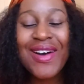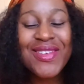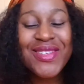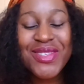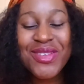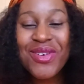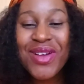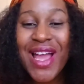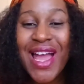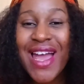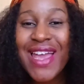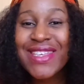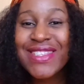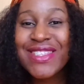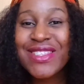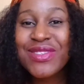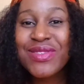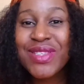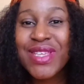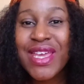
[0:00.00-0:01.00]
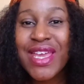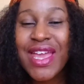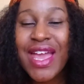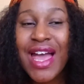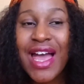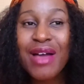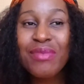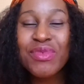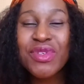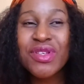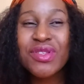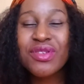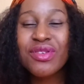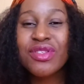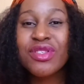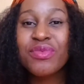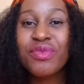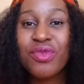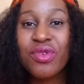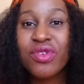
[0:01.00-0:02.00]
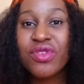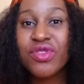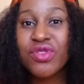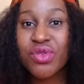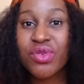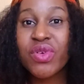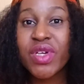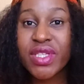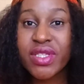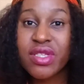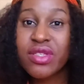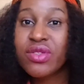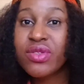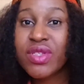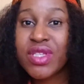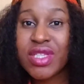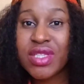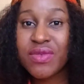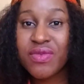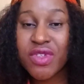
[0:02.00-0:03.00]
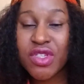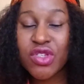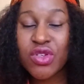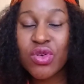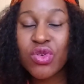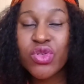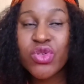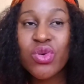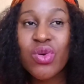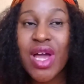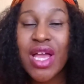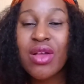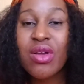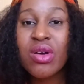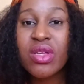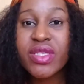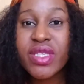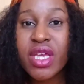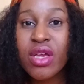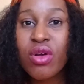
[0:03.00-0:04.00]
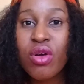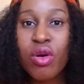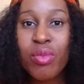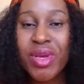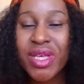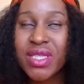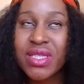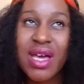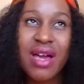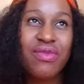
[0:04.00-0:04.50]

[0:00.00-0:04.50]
So guys, today I'm just going to be going straight into this video. So I got a comment.